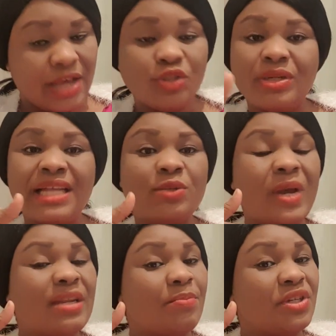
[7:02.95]
So that's
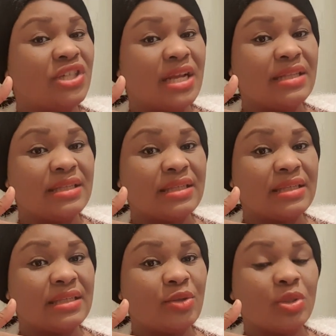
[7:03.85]
why the
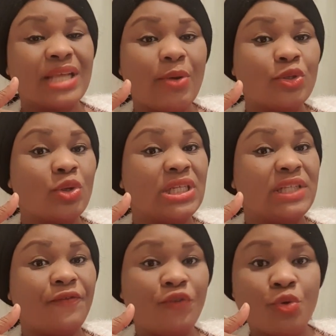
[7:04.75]
patient's daughter or son
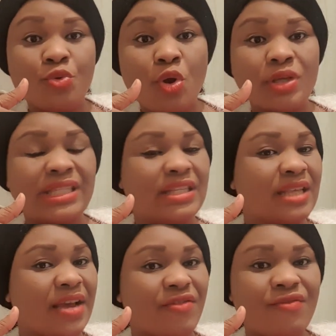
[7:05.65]
is furious, is
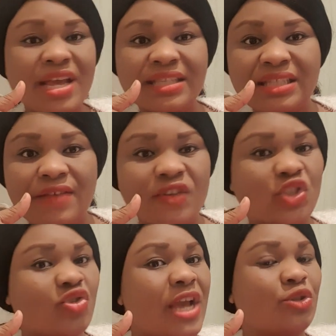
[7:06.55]
aggressive,
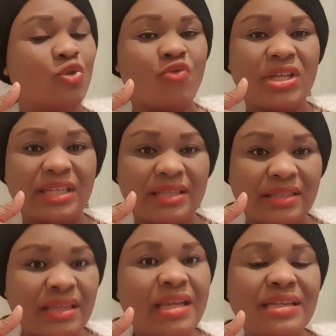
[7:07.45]
is trying to create a
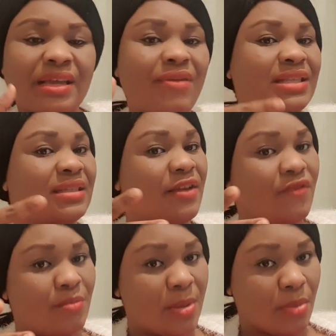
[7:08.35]
scene, is harassing
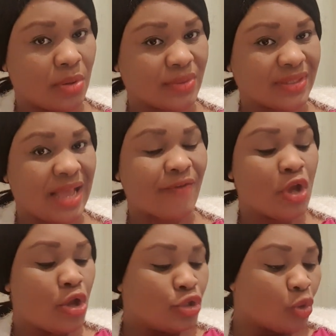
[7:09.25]
every member of staff.
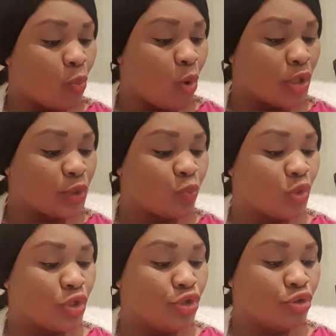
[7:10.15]
So what
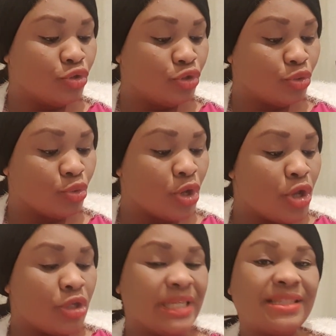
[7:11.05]
will you do?
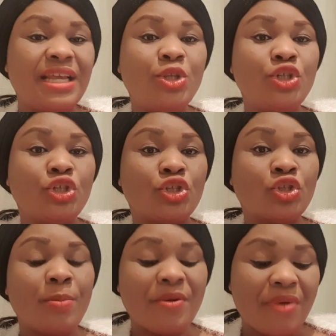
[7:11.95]
They said you should
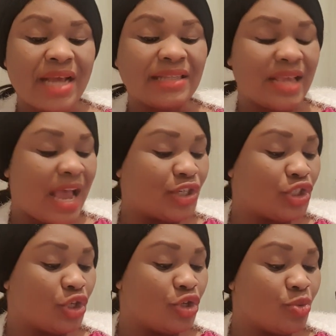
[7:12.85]
summarize the
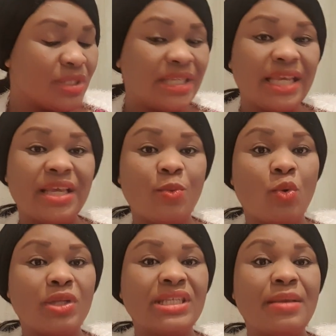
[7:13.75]
action you will take in
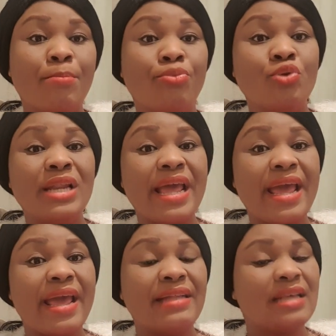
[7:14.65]
what? In
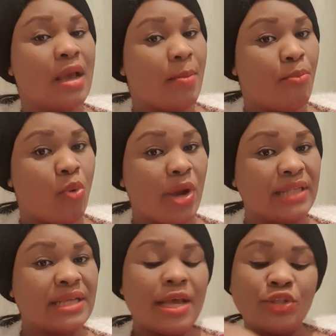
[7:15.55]
bullet points.